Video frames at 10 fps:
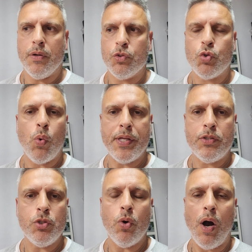
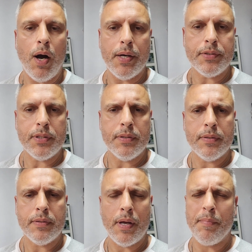22 hot,
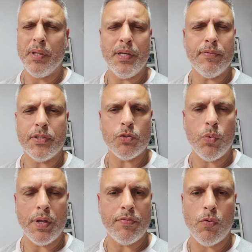I believe, to
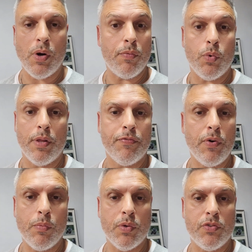24, where the
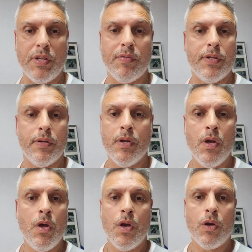front was even
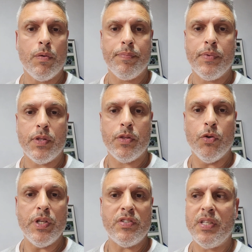
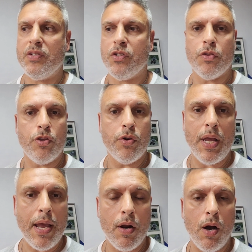36 to
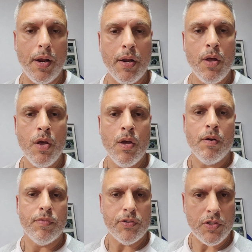38 hot,
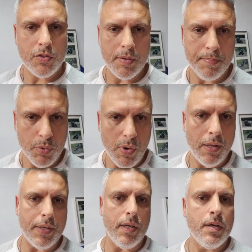versus a
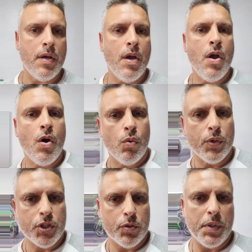Pirelli,
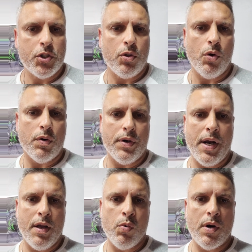which is much lower,
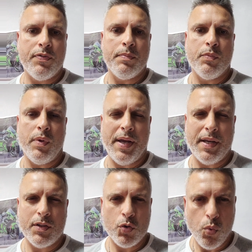anywhere from
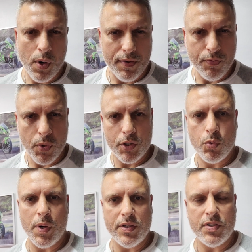like 24 to
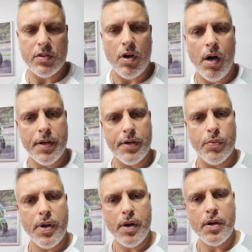26 hot in the
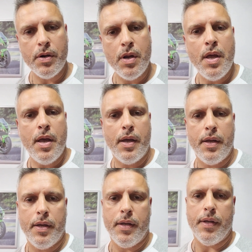rear
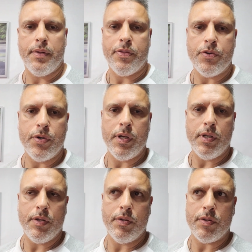and
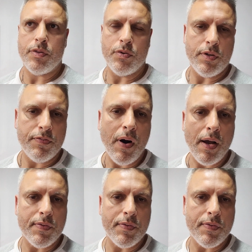30 to 35